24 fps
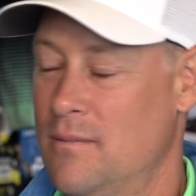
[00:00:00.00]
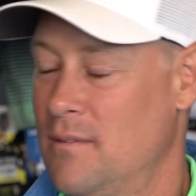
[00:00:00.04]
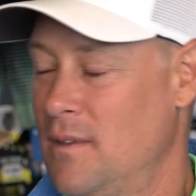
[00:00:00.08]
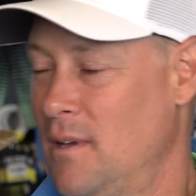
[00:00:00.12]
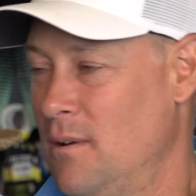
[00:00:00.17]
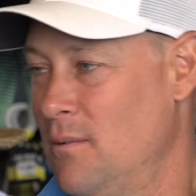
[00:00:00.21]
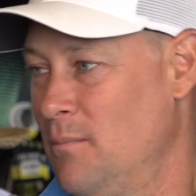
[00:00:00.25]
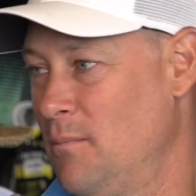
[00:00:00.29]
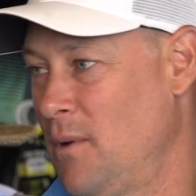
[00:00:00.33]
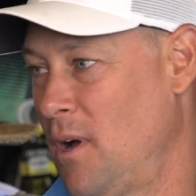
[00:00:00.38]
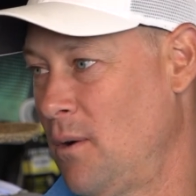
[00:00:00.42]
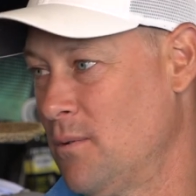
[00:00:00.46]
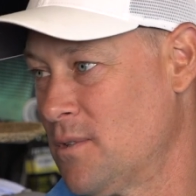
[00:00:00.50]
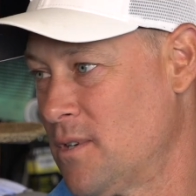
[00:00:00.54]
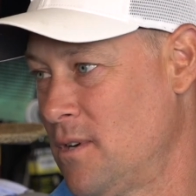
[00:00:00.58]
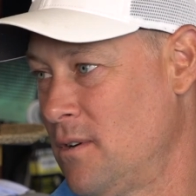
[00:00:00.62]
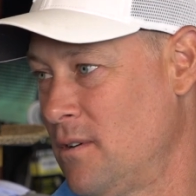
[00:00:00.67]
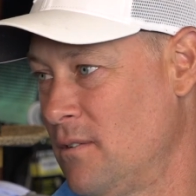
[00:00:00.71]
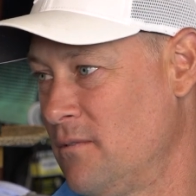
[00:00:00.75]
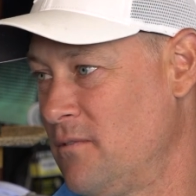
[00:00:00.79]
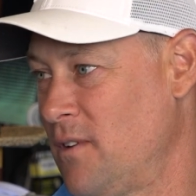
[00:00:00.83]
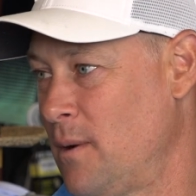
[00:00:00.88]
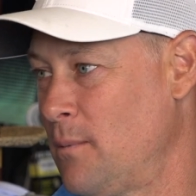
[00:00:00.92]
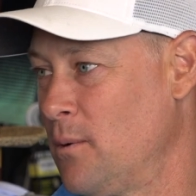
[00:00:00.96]
I, I, was
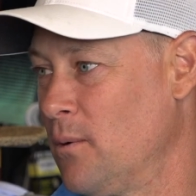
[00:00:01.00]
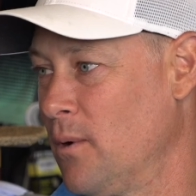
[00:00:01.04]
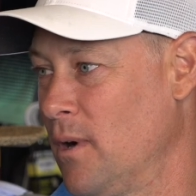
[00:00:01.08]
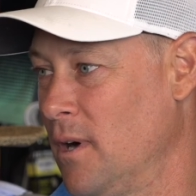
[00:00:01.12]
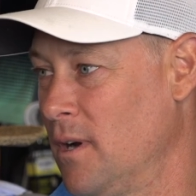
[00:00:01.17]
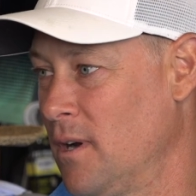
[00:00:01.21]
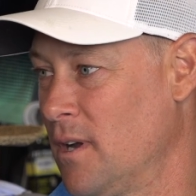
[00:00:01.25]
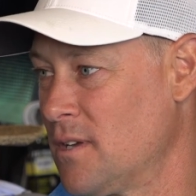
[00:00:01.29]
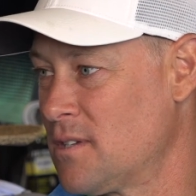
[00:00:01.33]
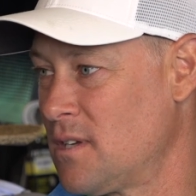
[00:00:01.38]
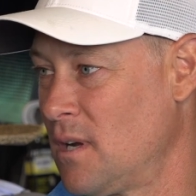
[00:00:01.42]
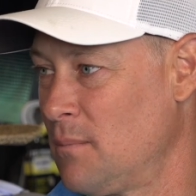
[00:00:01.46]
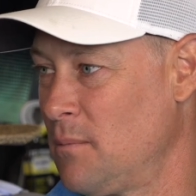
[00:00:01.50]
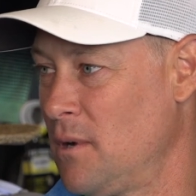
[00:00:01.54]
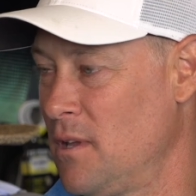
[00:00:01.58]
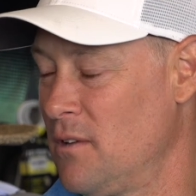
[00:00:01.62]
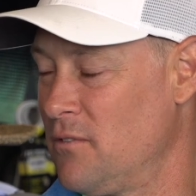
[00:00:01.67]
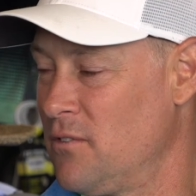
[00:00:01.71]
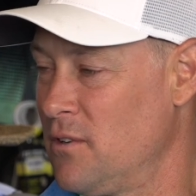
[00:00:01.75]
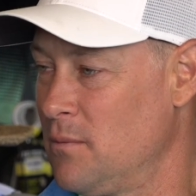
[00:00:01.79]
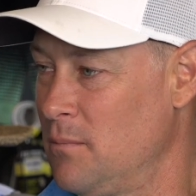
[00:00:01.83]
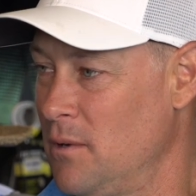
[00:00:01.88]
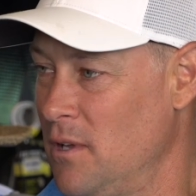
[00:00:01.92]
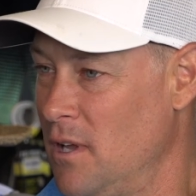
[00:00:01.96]
here in February and I stopped by
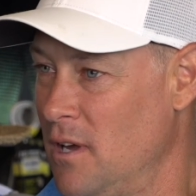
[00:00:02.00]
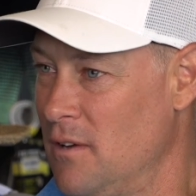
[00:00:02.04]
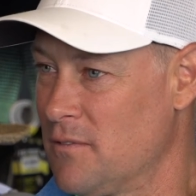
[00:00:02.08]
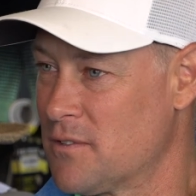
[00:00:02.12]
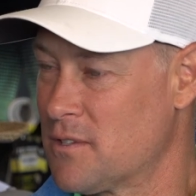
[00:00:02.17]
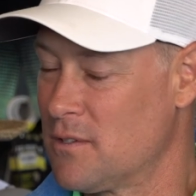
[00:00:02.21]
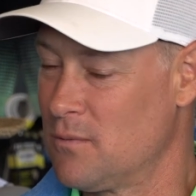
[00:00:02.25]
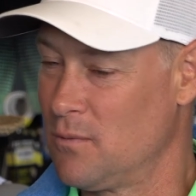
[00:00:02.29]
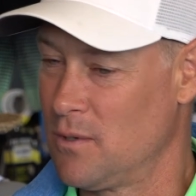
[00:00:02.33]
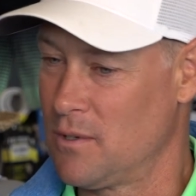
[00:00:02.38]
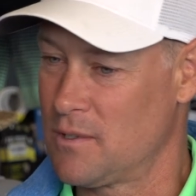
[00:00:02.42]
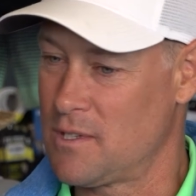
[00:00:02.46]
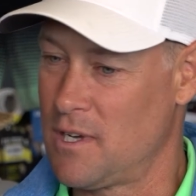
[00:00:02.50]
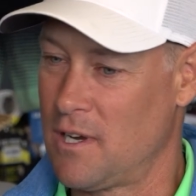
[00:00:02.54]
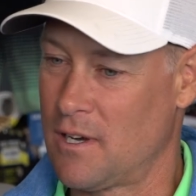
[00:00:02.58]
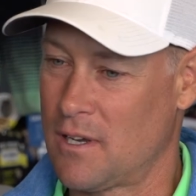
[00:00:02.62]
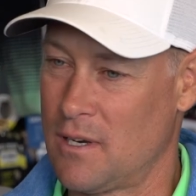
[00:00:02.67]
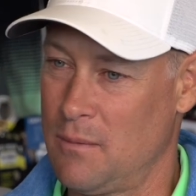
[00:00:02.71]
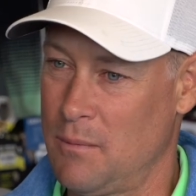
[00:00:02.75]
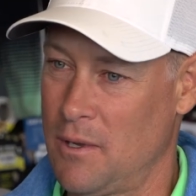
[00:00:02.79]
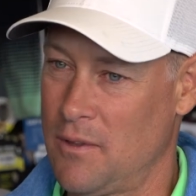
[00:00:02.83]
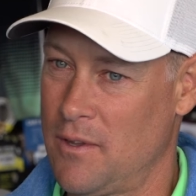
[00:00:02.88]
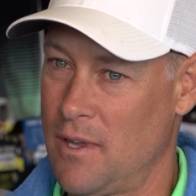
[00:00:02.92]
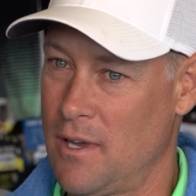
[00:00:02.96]
the football office and we were
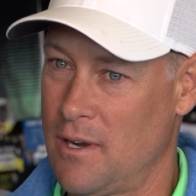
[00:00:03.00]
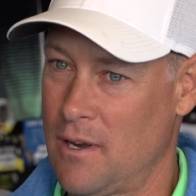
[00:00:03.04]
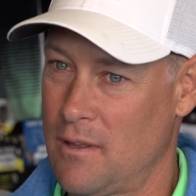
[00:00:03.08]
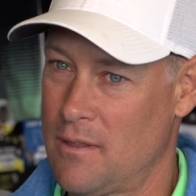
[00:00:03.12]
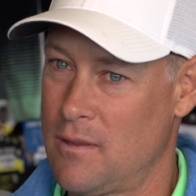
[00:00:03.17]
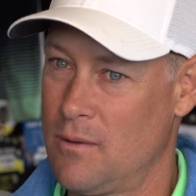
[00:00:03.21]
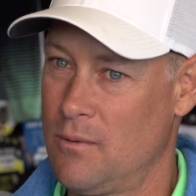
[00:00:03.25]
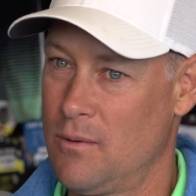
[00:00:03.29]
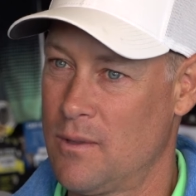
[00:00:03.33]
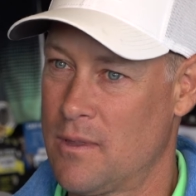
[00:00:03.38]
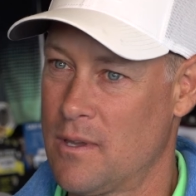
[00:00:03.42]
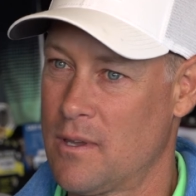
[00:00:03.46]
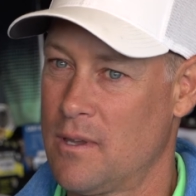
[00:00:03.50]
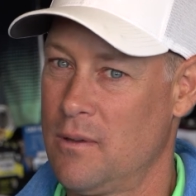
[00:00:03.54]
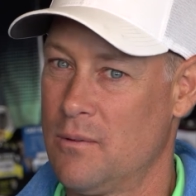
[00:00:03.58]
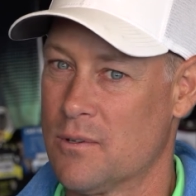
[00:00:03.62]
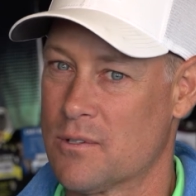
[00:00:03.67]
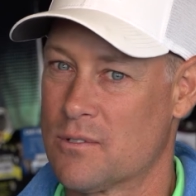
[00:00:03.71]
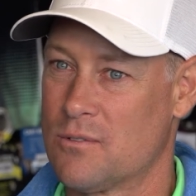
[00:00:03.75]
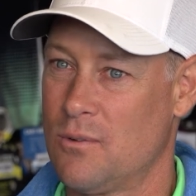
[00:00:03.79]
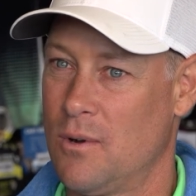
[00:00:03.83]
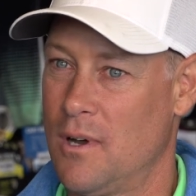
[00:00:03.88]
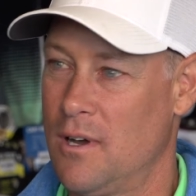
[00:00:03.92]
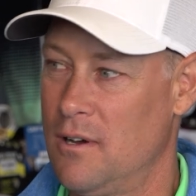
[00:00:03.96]
talking about that. And I think we think he
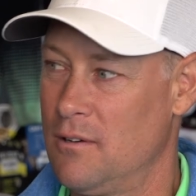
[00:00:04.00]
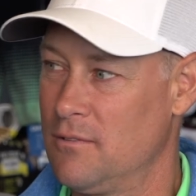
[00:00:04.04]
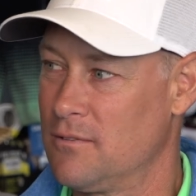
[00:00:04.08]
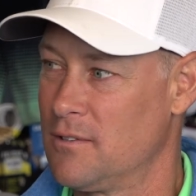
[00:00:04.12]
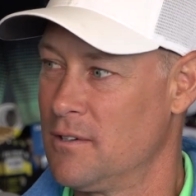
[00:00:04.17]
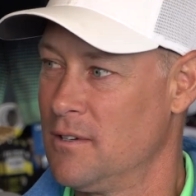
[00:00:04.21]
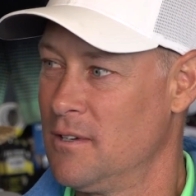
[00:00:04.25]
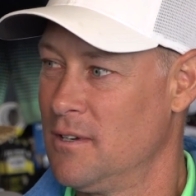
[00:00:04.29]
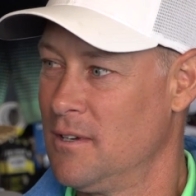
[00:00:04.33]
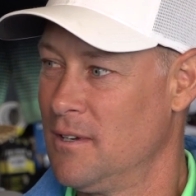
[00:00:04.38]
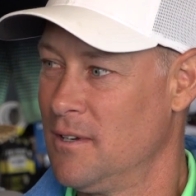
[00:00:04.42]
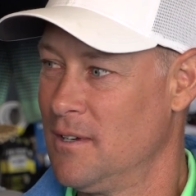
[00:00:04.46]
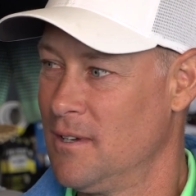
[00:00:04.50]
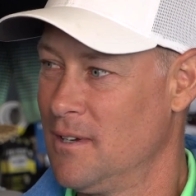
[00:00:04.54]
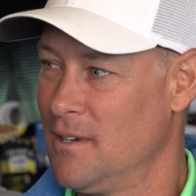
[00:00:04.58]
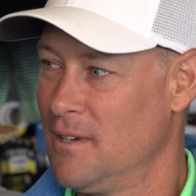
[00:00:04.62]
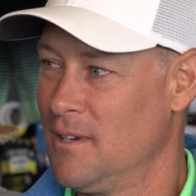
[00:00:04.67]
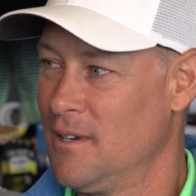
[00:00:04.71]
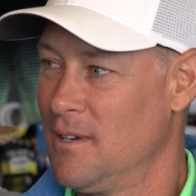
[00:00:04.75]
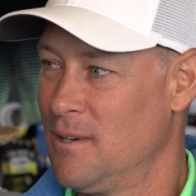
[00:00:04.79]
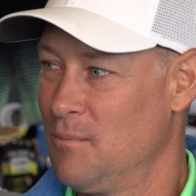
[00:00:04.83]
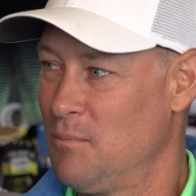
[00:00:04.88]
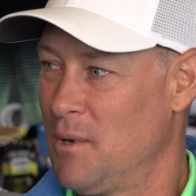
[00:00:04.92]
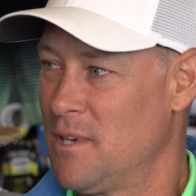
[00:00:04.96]
was 12,
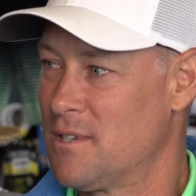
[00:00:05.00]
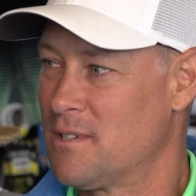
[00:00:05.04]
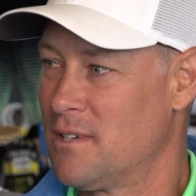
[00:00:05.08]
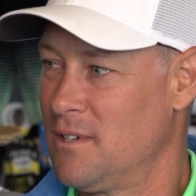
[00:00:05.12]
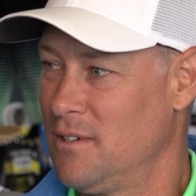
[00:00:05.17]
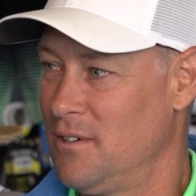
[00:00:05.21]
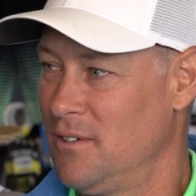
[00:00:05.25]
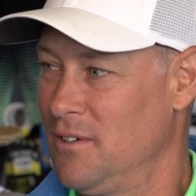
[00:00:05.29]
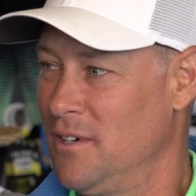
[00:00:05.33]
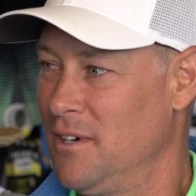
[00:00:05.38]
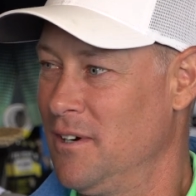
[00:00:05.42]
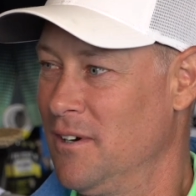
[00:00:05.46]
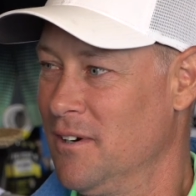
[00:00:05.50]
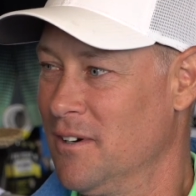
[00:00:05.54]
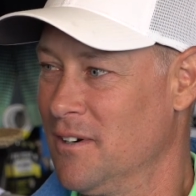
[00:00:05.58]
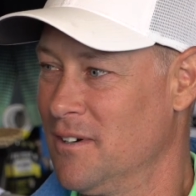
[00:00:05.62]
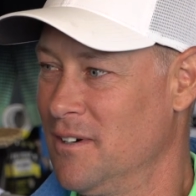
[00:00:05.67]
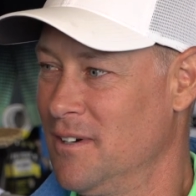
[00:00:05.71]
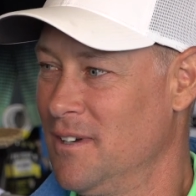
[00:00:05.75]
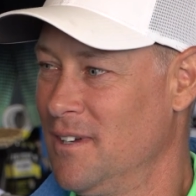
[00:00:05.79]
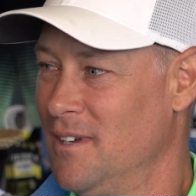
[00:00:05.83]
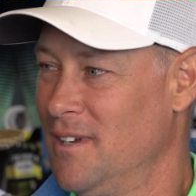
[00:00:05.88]
my senior year.